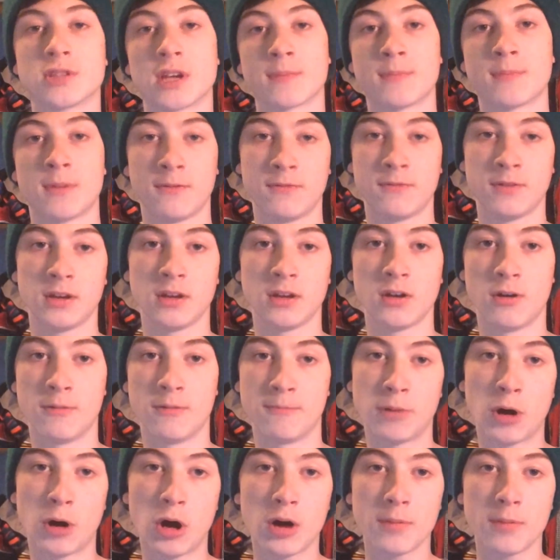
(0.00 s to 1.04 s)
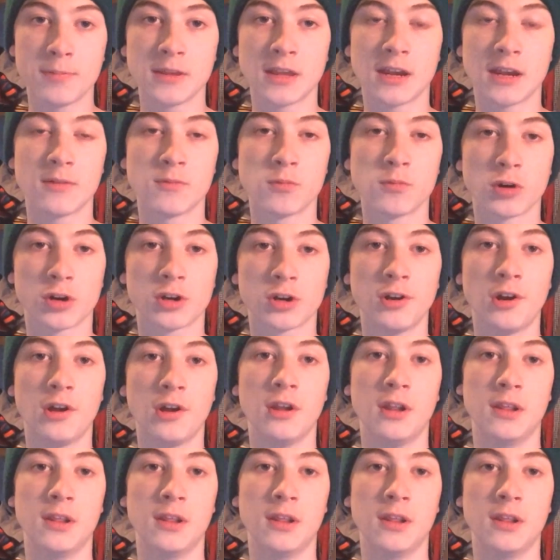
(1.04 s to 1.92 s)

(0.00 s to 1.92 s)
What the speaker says: like my video on Poppy that I'm working on,